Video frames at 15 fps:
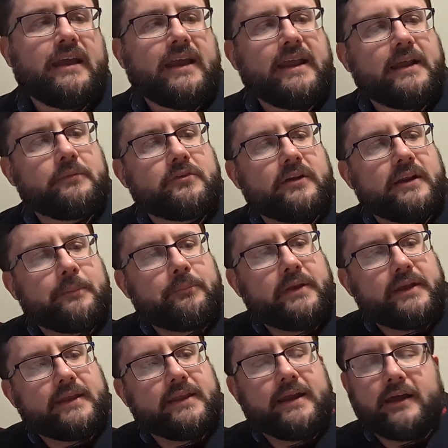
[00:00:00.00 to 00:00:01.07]
And I'm trying to
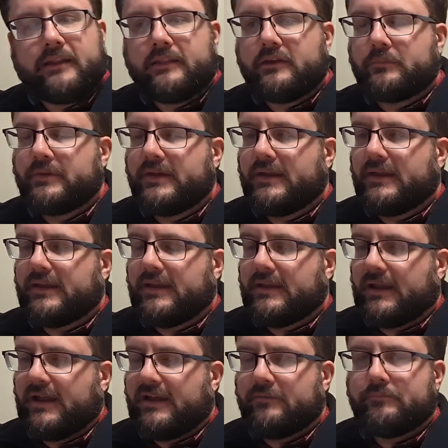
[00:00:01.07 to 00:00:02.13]
pick it out a little bit. Again,
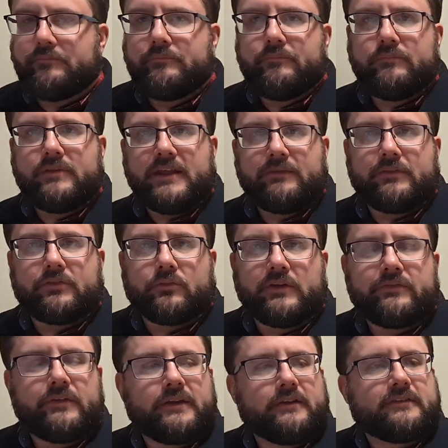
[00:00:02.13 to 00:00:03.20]
I have kind of a
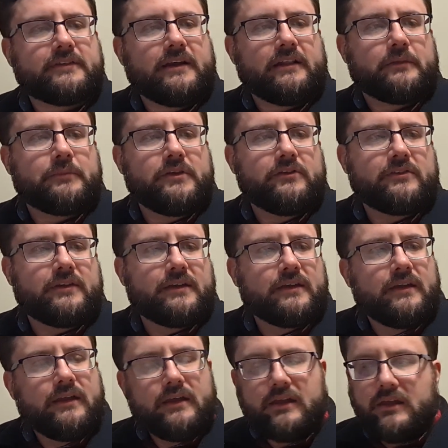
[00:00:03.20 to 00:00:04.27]
three-finger style I'm using.